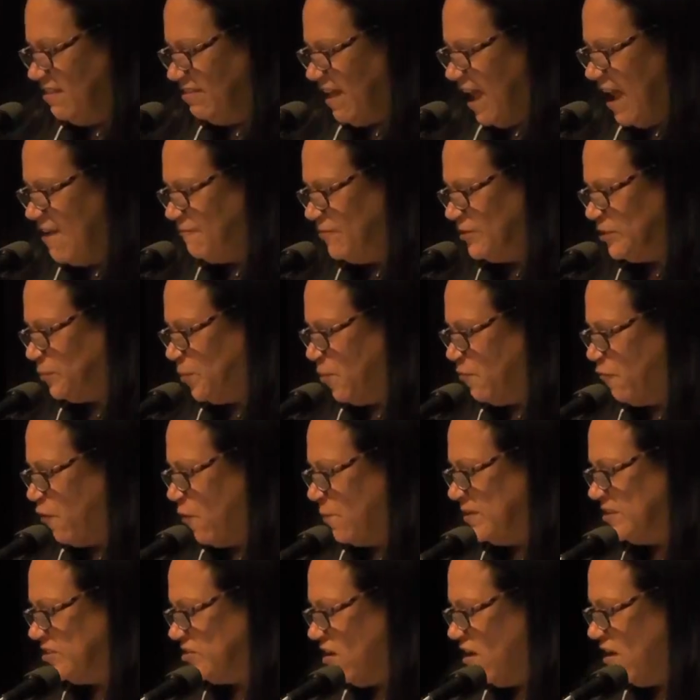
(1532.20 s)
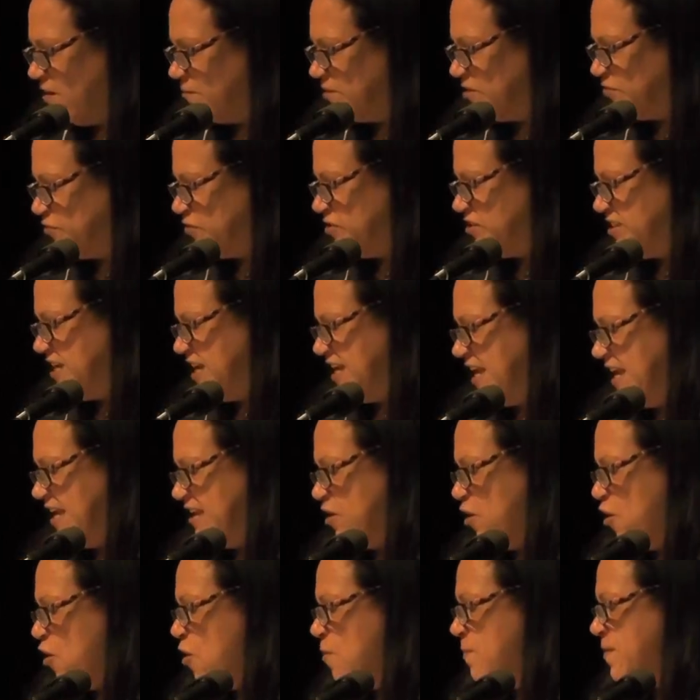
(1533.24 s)
Life as performance art was for
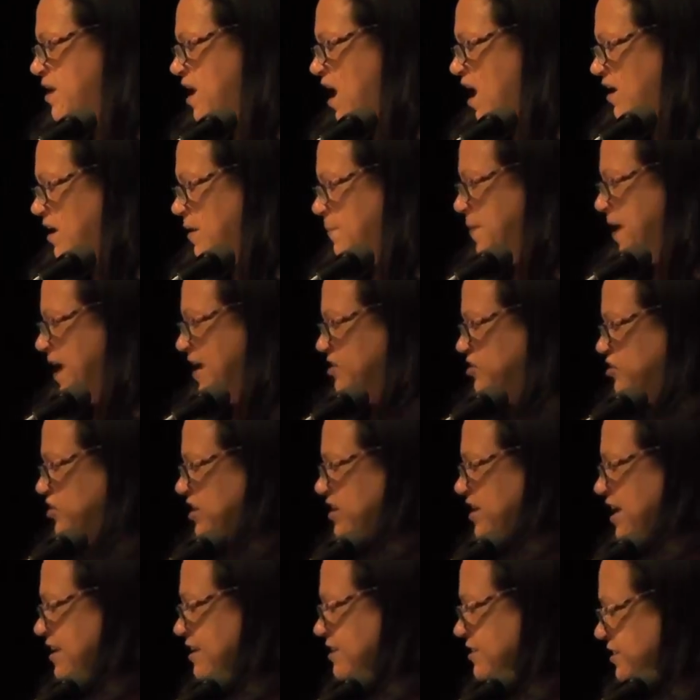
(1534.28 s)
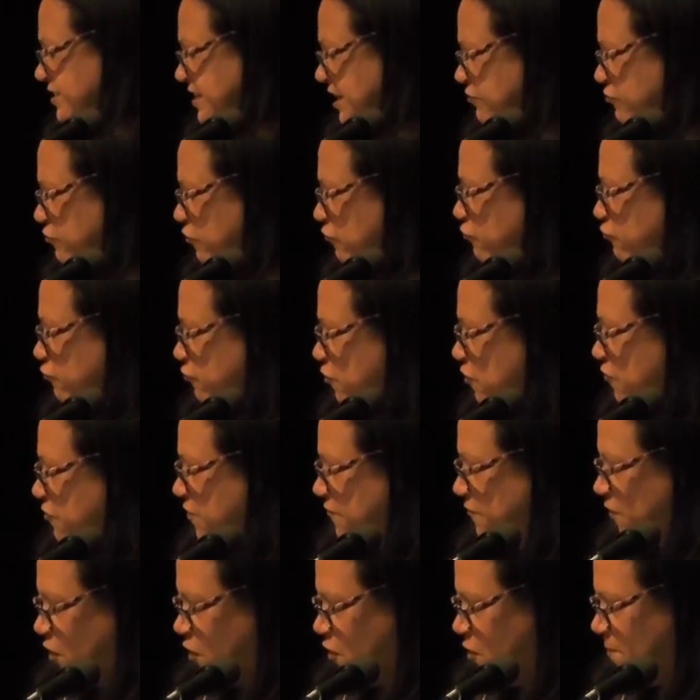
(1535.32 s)
Ziggy an urban occupation, an essential truth
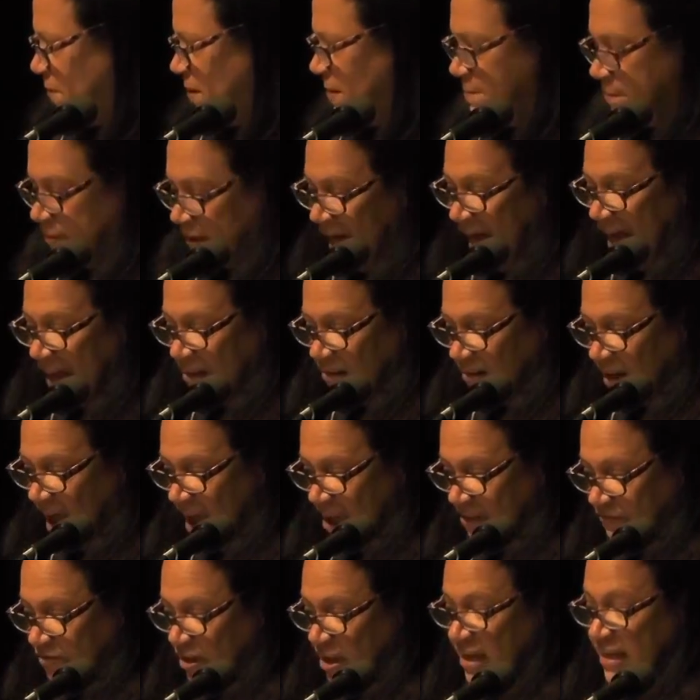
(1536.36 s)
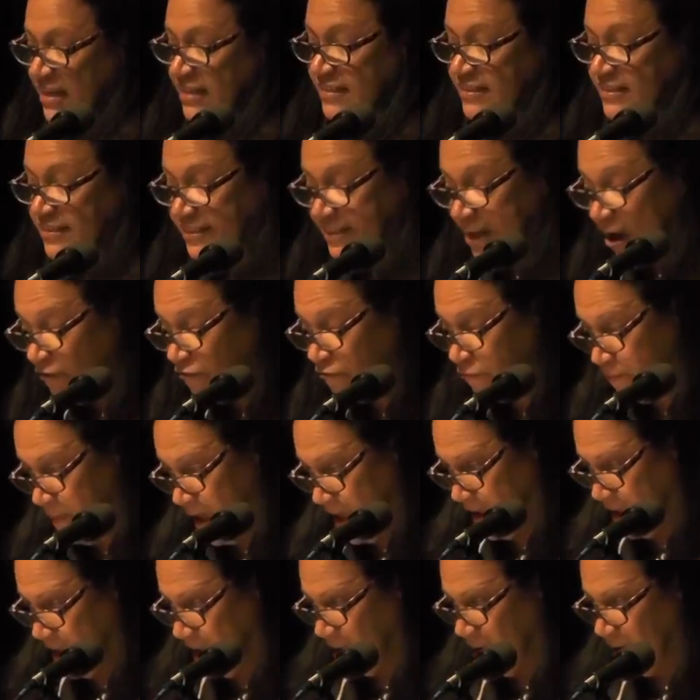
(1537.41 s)
of urban black life.
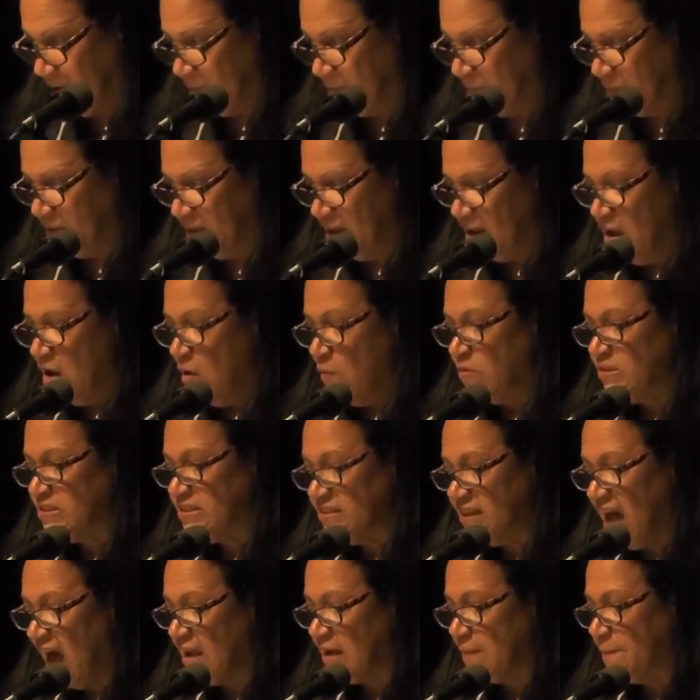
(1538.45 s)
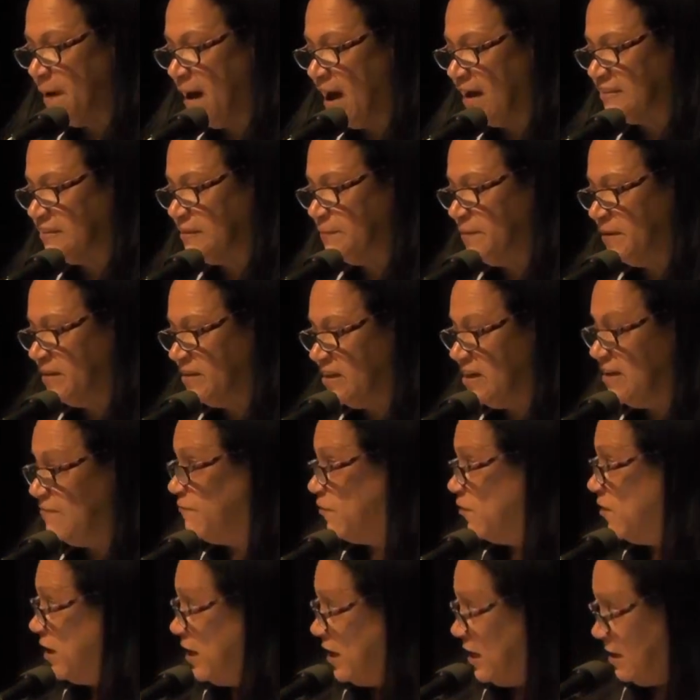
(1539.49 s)
Self-making was not a possibility
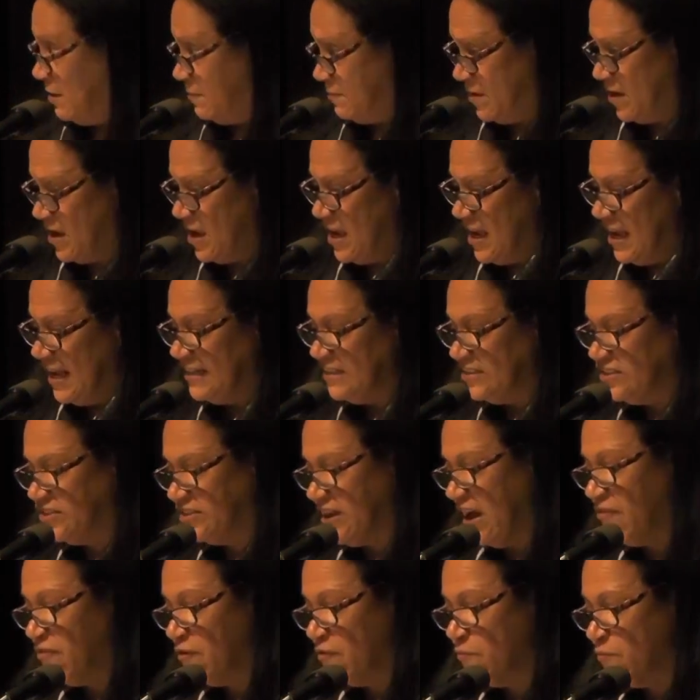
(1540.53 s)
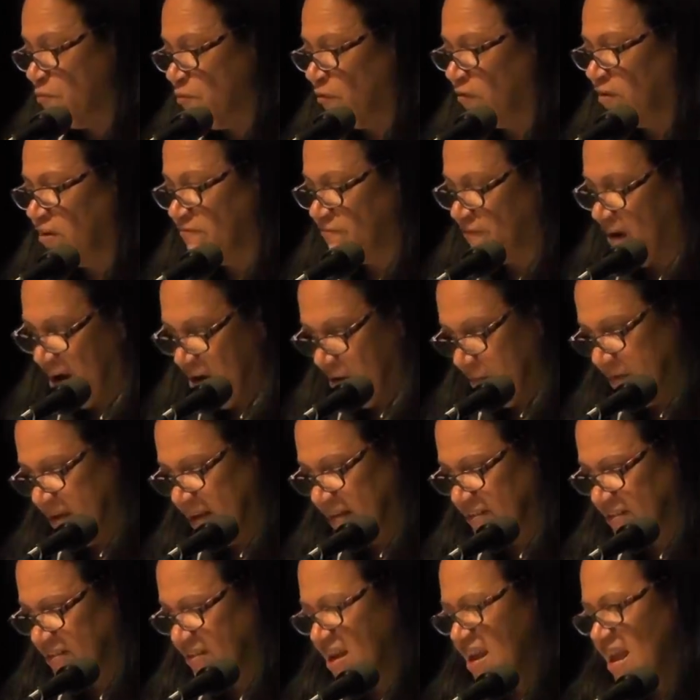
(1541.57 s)
for him in southern rural
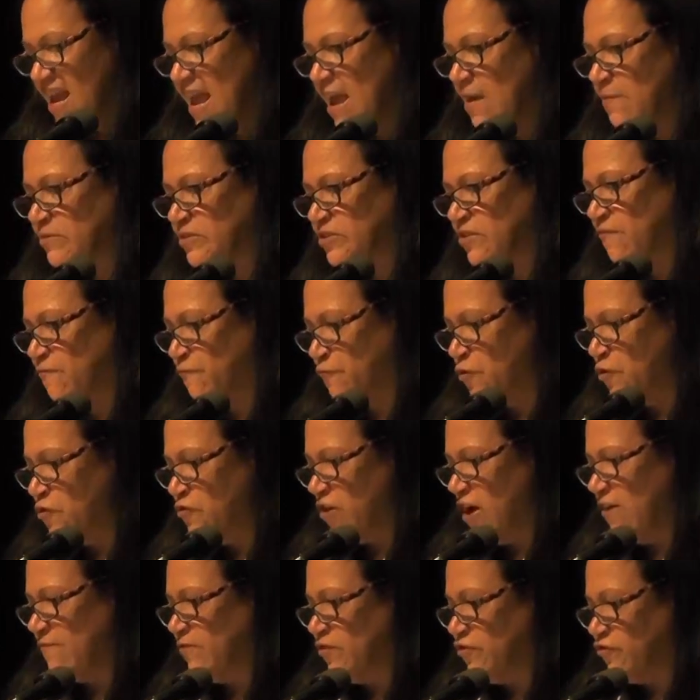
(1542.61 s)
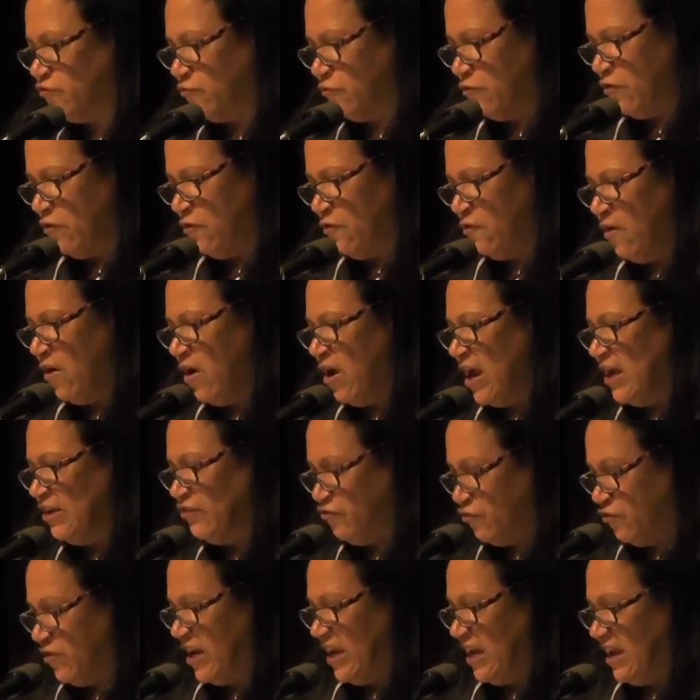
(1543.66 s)
environments. It was a fruit of a truth
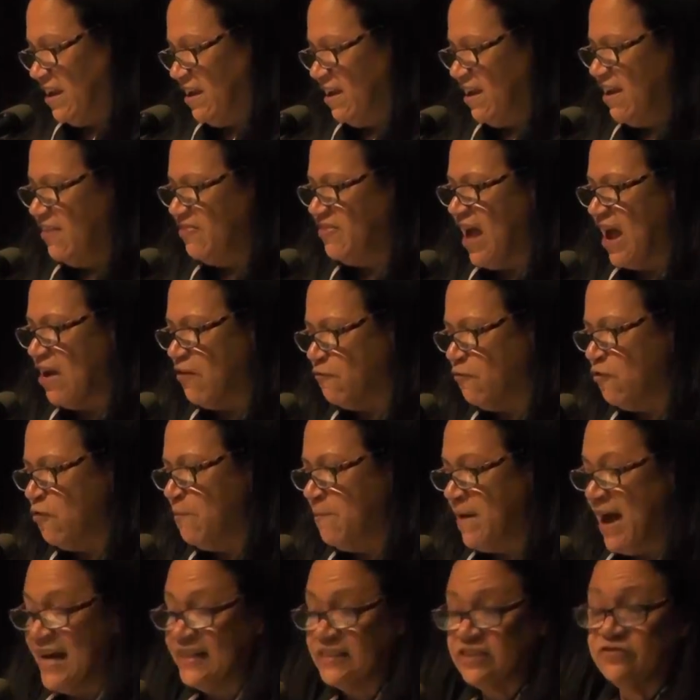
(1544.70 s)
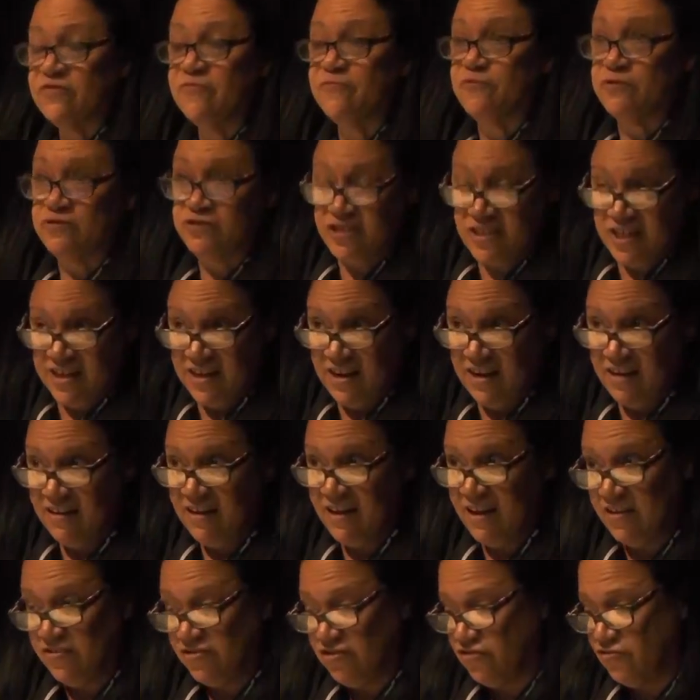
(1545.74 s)
tree that grew best for Ziggy
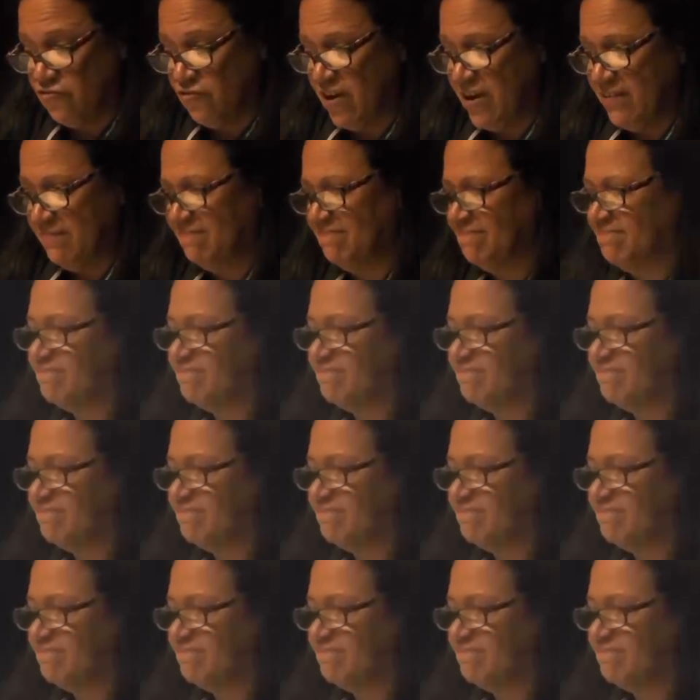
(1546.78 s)
in Detroit.